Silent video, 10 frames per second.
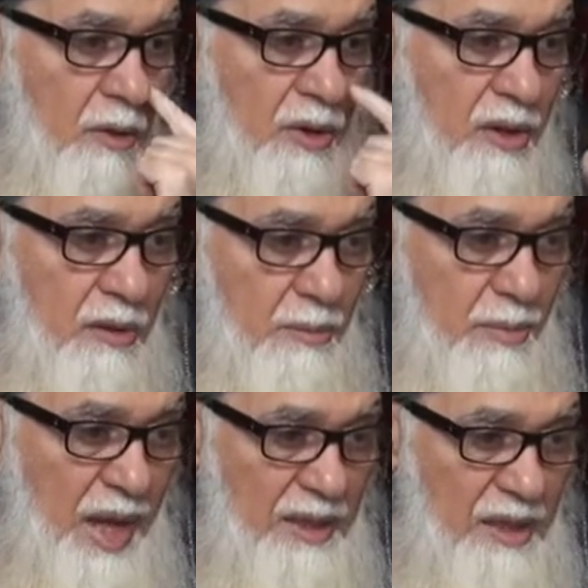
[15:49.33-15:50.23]
or a
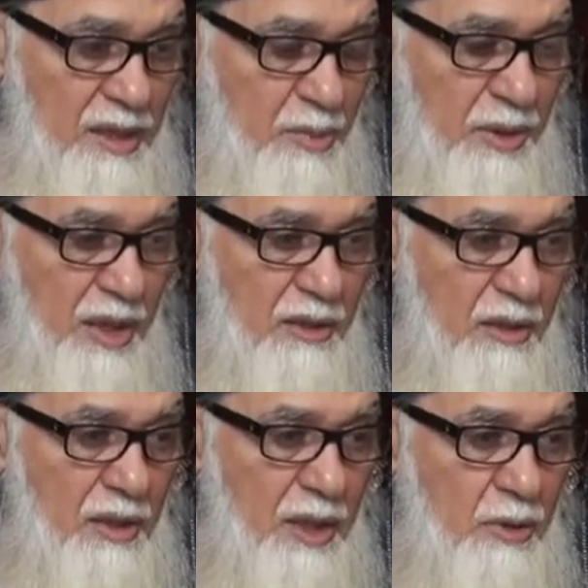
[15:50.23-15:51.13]
bad
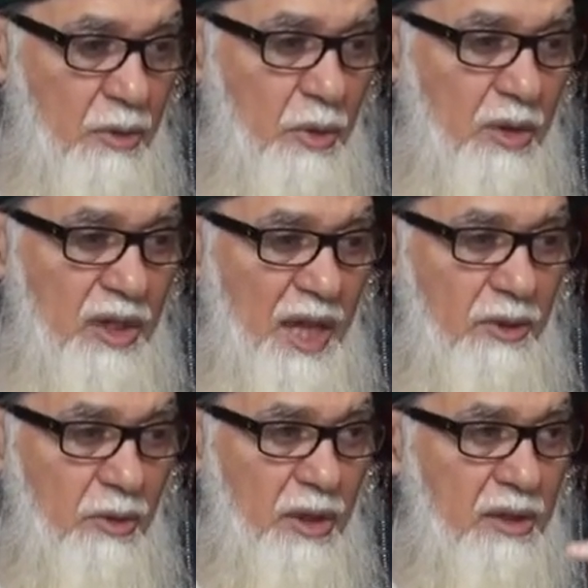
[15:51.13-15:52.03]
inspiration and you don't
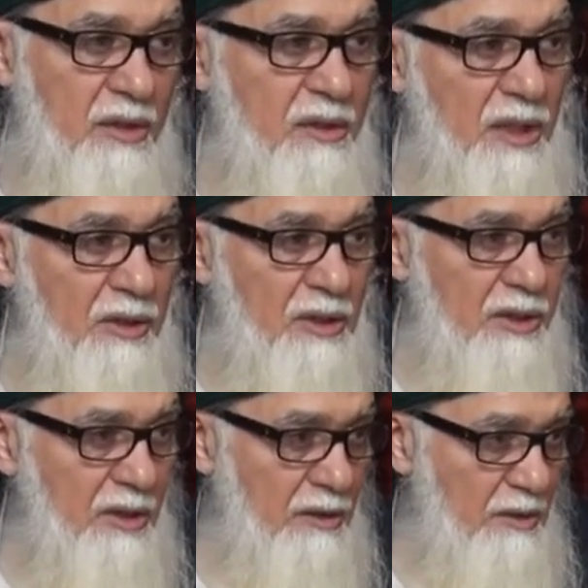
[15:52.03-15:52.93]
act on it, it's not
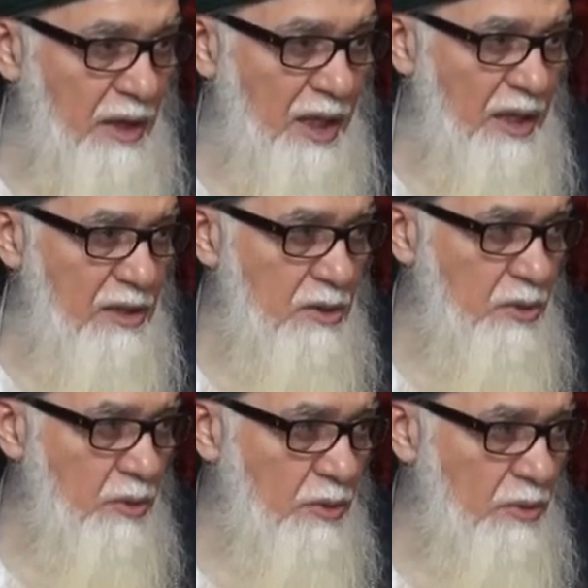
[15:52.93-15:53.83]
written against
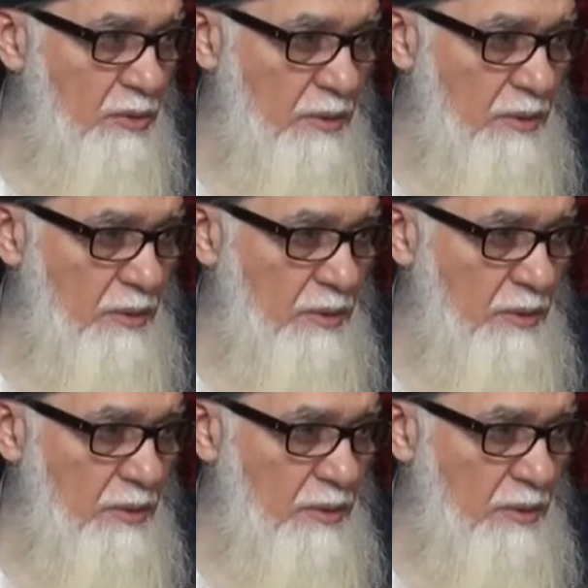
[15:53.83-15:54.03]
you.